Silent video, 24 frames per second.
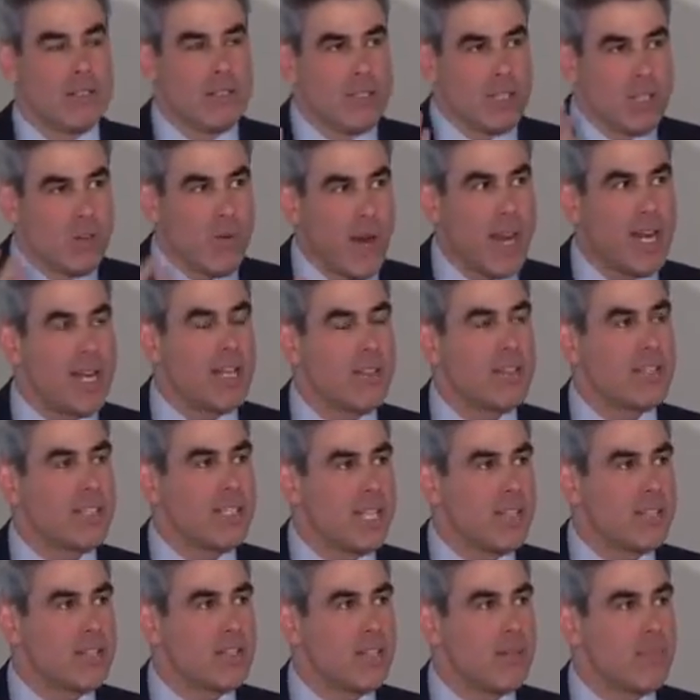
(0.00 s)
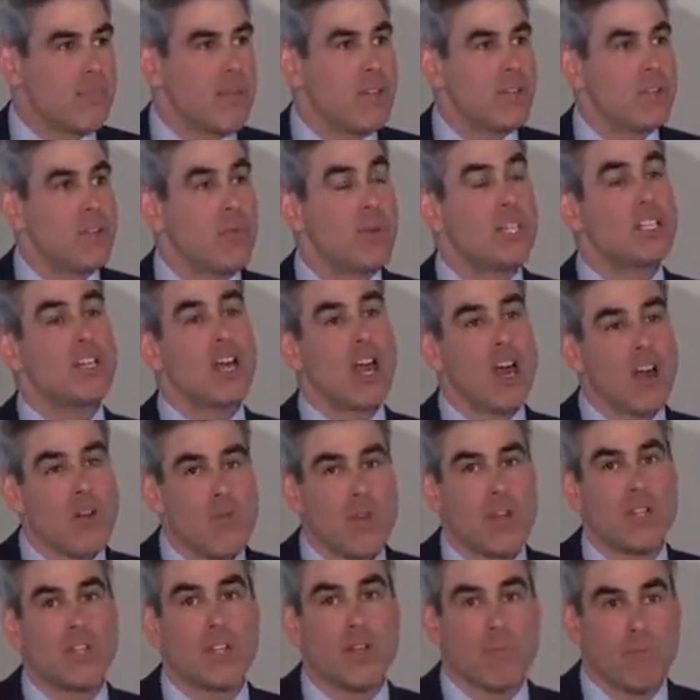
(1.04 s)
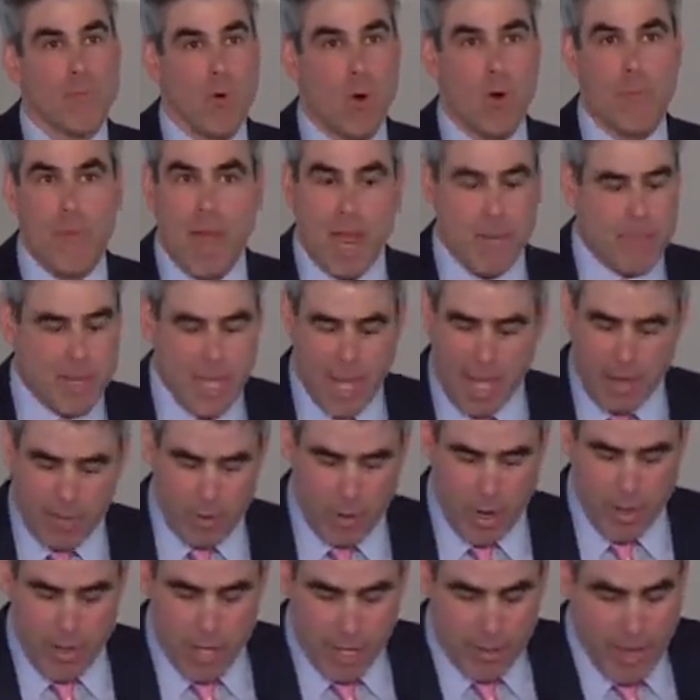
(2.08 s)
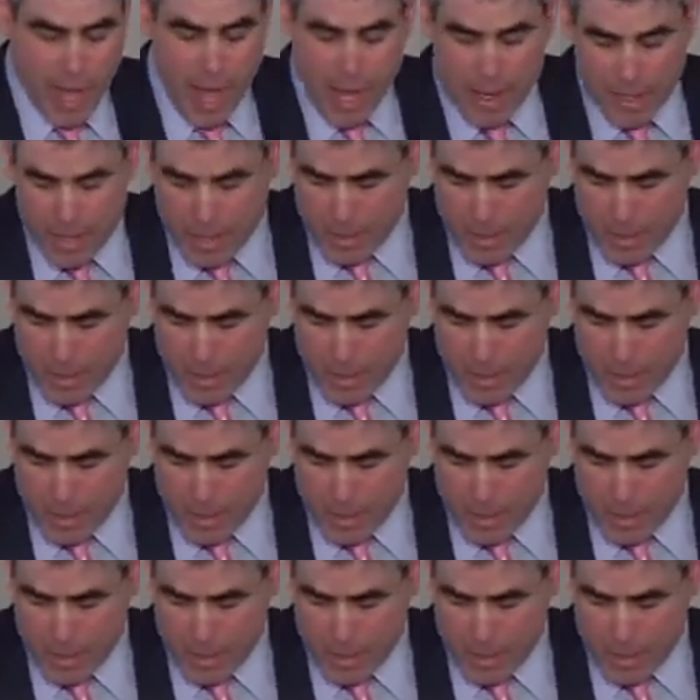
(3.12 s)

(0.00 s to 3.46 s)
degrading the system to encourage more bad behavior. I think that